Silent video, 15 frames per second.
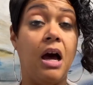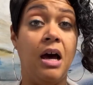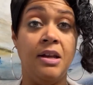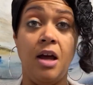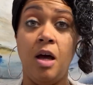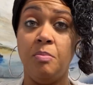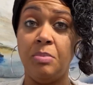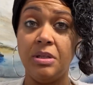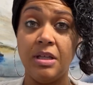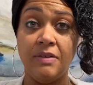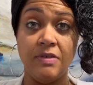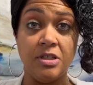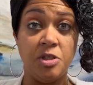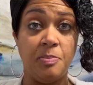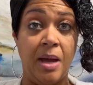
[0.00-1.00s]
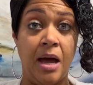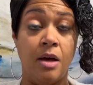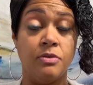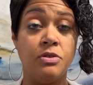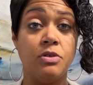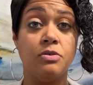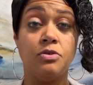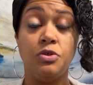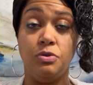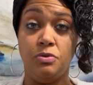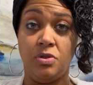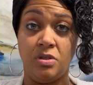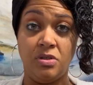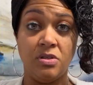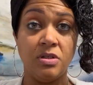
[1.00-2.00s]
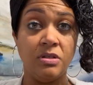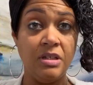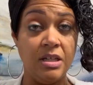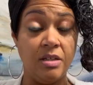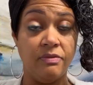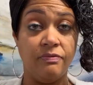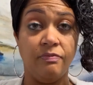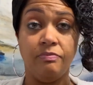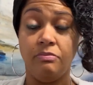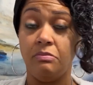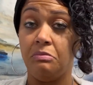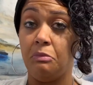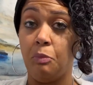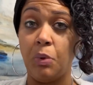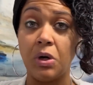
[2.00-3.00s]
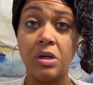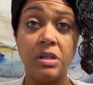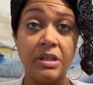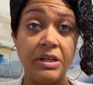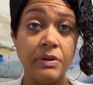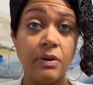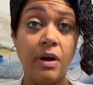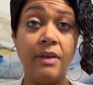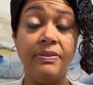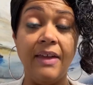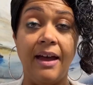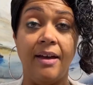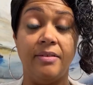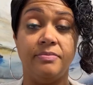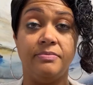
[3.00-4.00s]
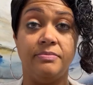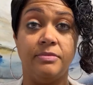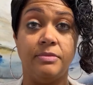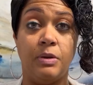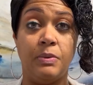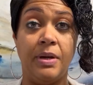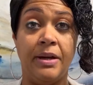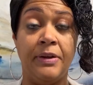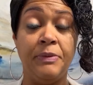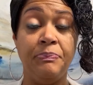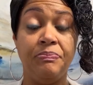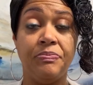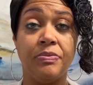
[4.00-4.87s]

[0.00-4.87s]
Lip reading: an unbelieving spouse chooses to leave. We're clear on that, okay?